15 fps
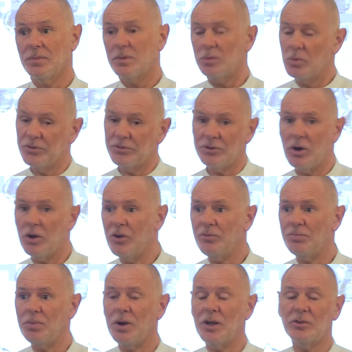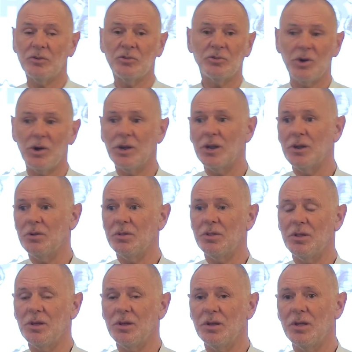So we'll start off by just showing you
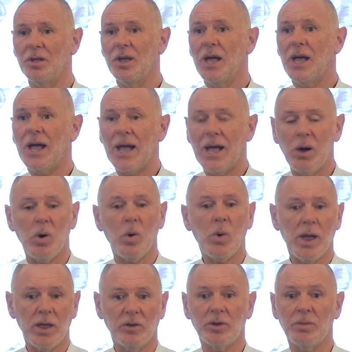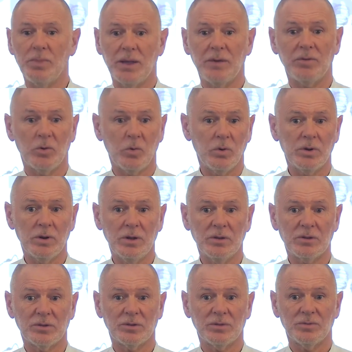how aware you can be of an
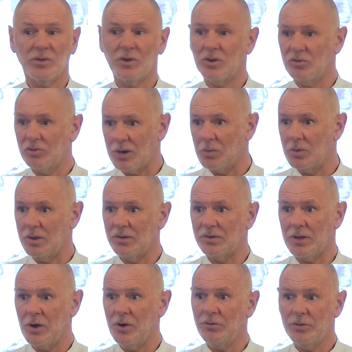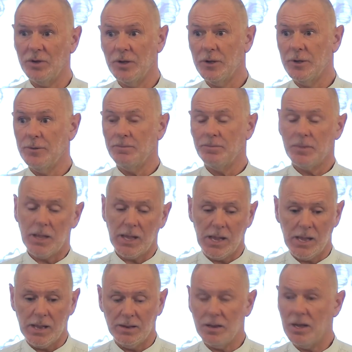audience, so you can check with yourself,
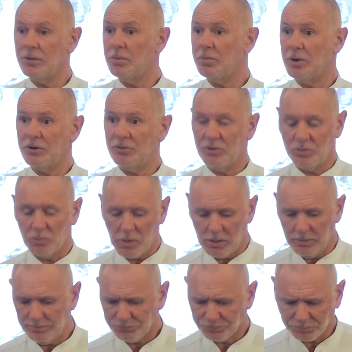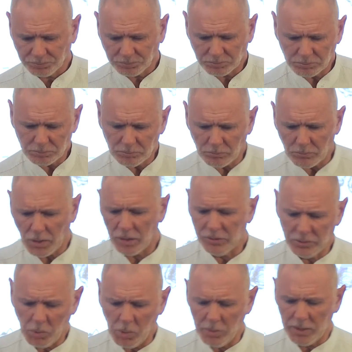and under pressure as well.
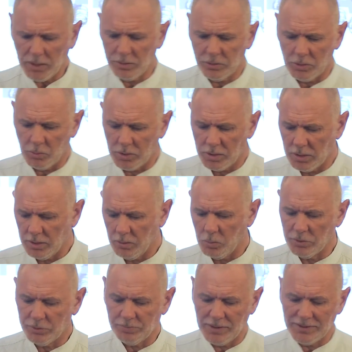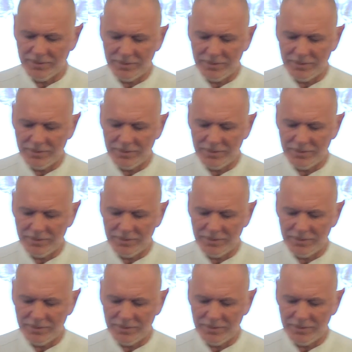So what we're going to do, we'll split